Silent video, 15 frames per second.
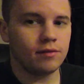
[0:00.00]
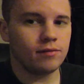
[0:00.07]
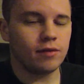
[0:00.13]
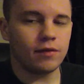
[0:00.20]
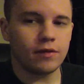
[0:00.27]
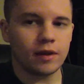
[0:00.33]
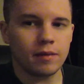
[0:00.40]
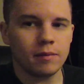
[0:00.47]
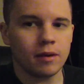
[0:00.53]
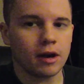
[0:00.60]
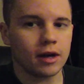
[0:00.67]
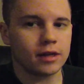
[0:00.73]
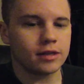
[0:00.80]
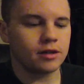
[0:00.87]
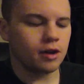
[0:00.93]
15
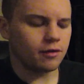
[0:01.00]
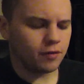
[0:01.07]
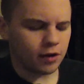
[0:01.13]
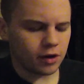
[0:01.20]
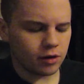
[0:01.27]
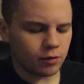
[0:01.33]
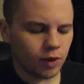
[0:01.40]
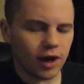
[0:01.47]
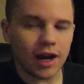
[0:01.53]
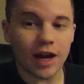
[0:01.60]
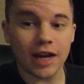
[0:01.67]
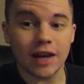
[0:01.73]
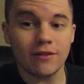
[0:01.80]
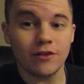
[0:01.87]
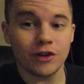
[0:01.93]
bucks, so I figured why
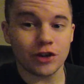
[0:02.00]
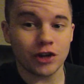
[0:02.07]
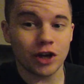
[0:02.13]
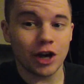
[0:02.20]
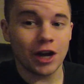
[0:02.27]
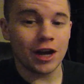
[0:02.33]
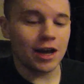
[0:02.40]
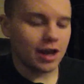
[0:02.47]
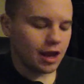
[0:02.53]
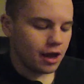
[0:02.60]
not give it a shot.